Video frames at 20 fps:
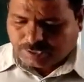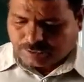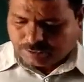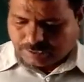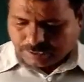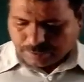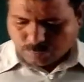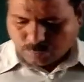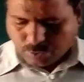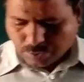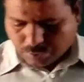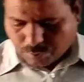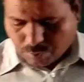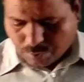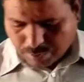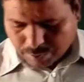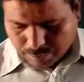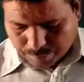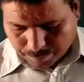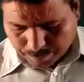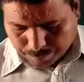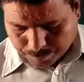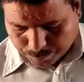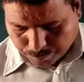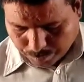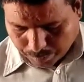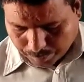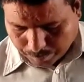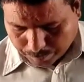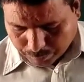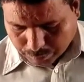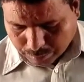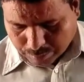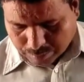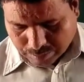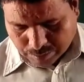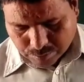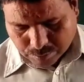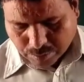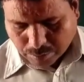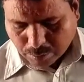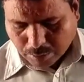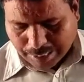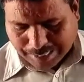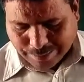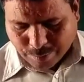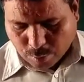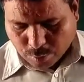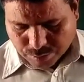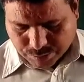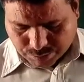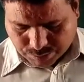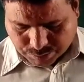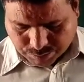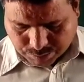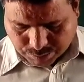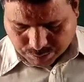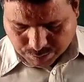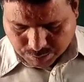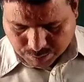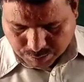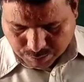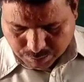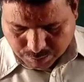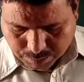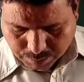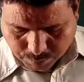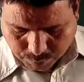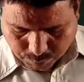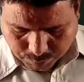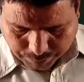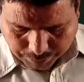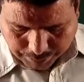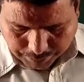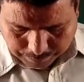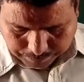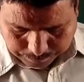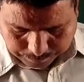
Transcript: That is what called people are the landlords. Okay.